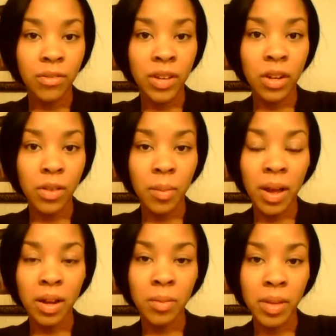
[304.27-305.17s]
feet on the
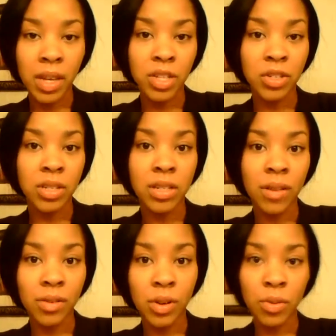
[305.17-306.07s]
bottom, because you just
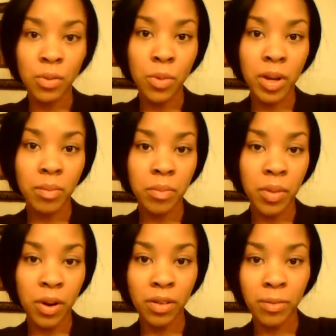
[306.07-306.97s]
never know what
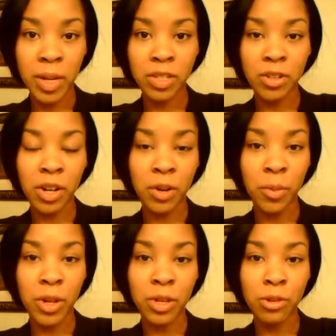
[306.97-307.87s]
part of the picture they're going to
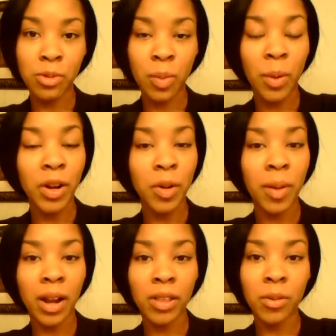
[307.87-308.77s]
want to use, what part of your
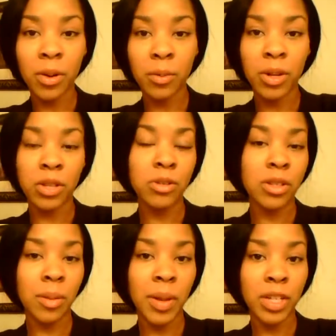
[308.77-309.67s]
body they're going to want to use
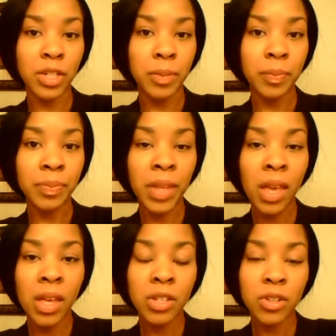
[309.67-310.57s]
in the picture.
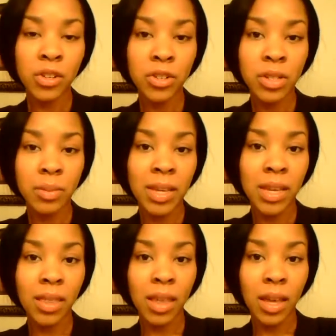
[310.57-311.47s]
So those are some
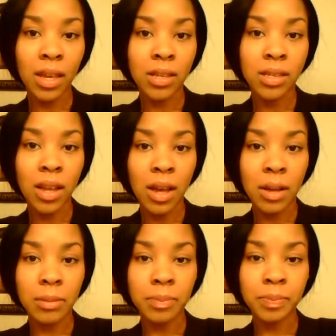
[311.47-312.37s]
key things.
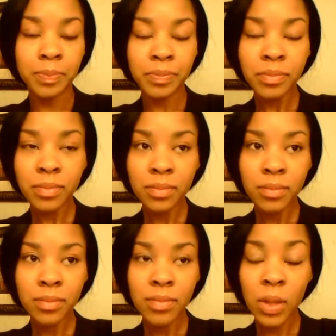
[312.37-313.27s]

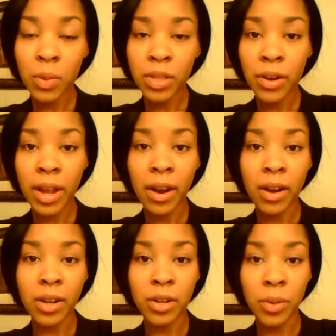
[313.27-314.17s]
With your
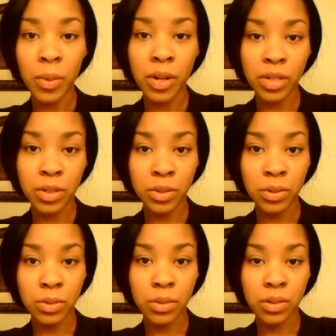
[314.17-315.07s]
hair, you don't want
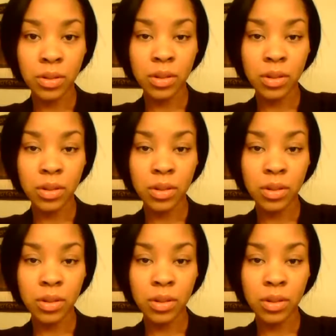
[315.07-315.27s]
to